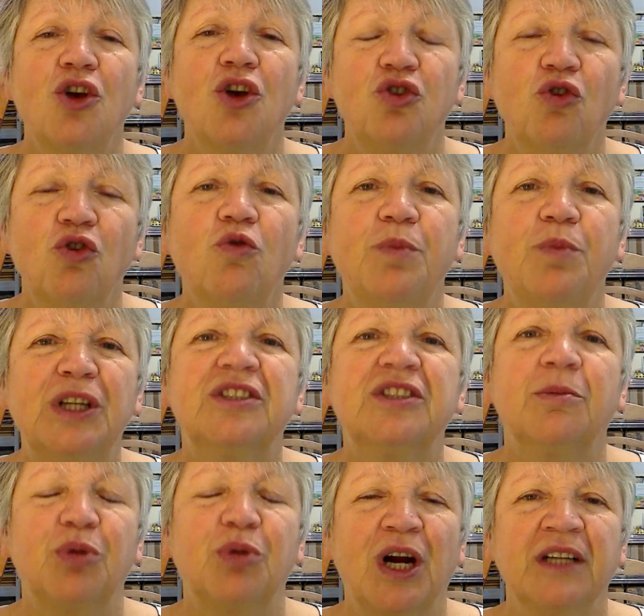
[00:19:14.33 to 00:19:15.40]
you'll be
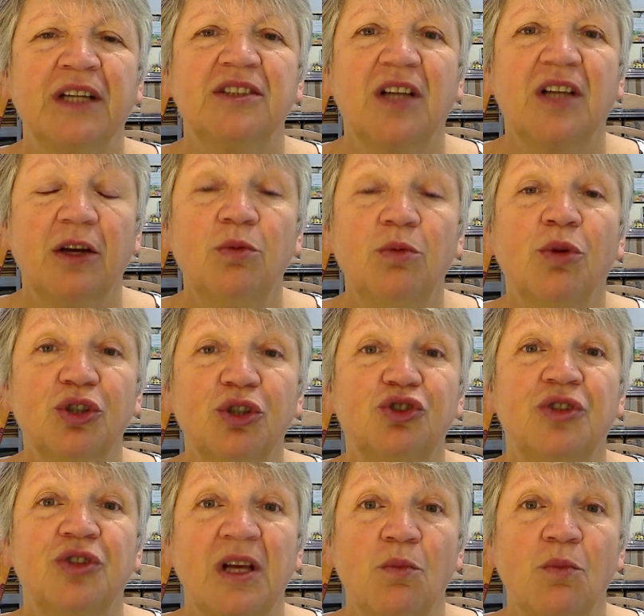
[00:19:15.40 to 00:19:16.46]
surprised how
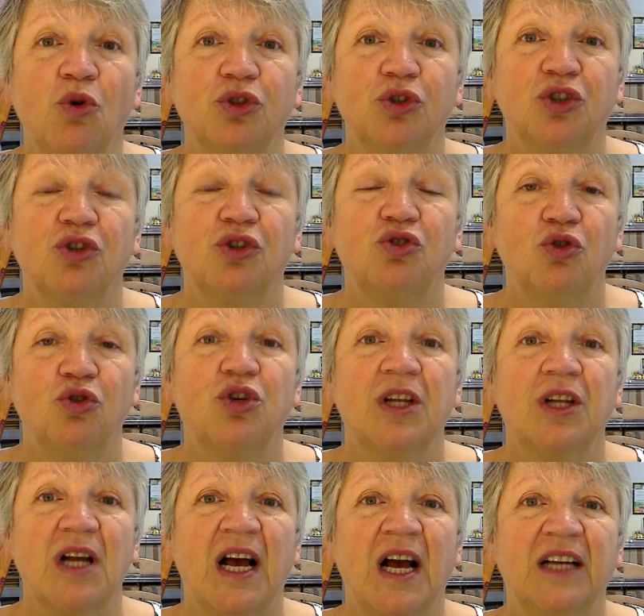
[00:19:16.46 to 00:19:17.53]
much rainwater you
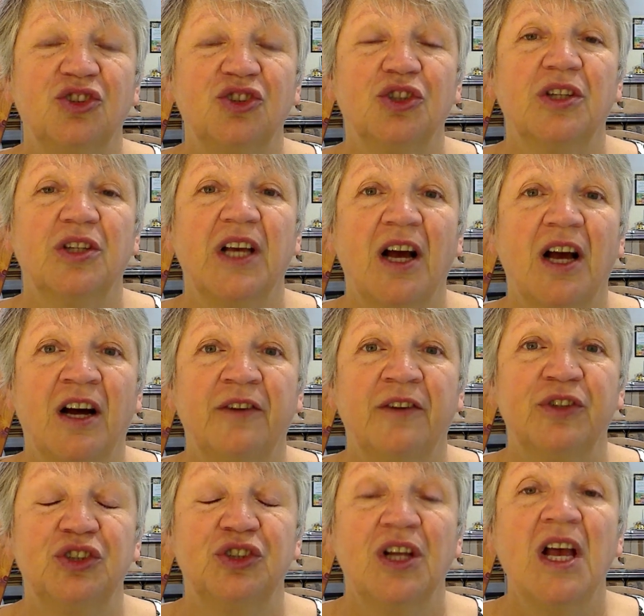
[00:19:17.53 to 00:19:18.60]
can actually
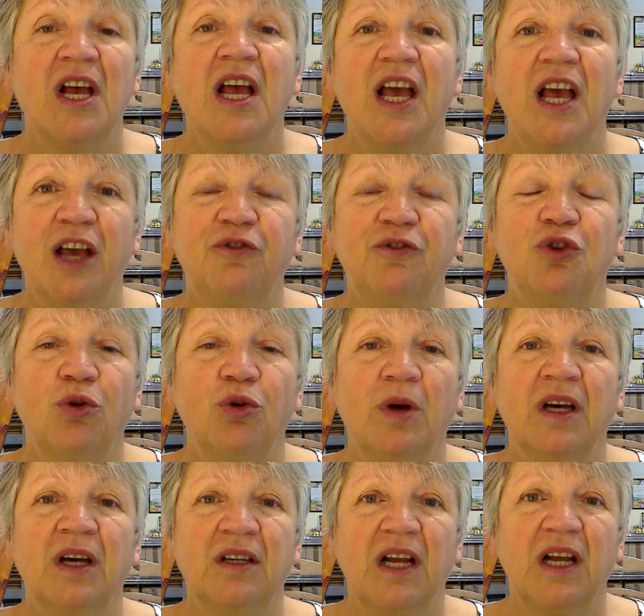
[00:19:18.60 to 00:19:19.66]
harvest if you
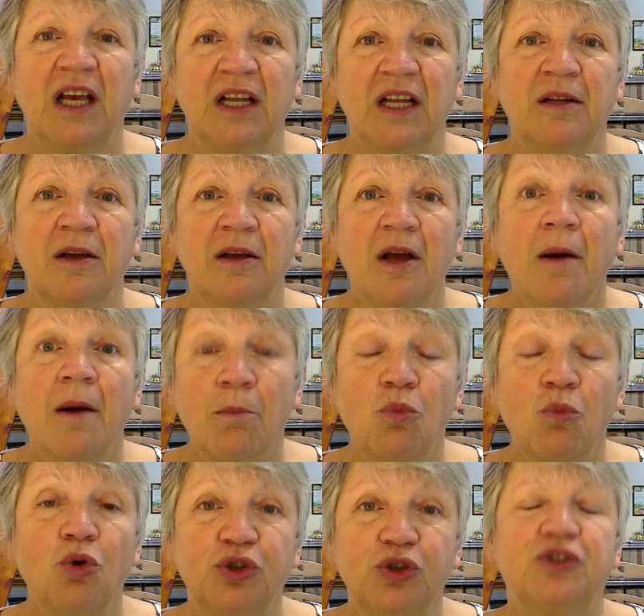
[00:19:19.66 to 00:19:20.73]
are in
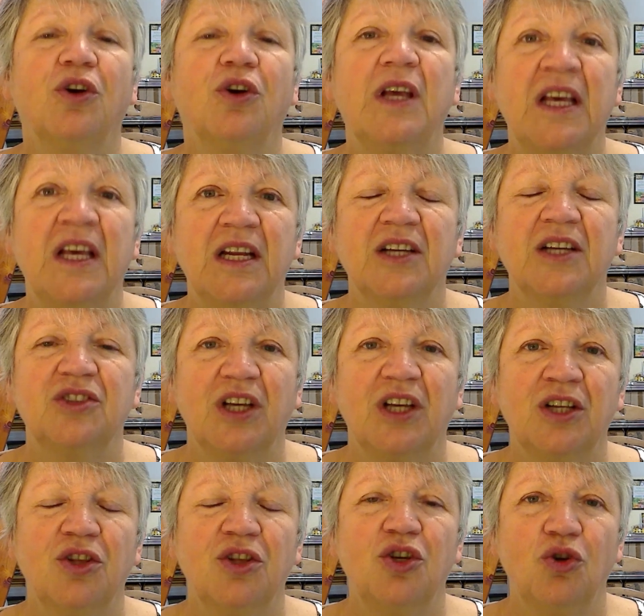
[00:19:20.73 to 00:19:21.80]
most areas
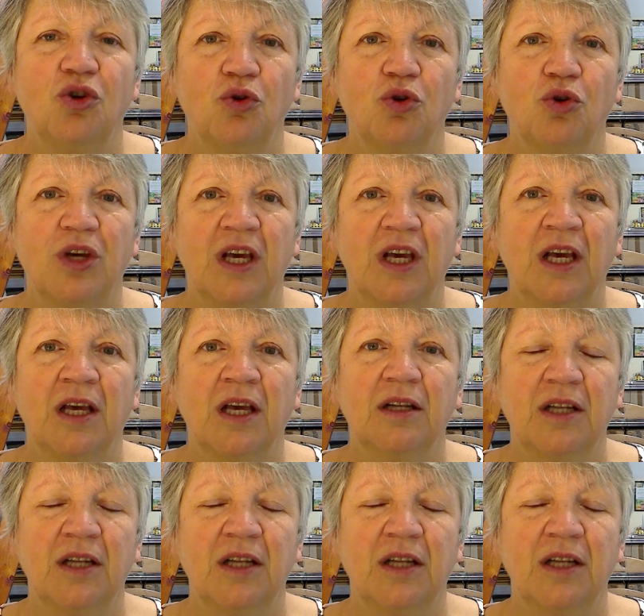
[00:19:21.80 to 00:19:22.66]
in the UK.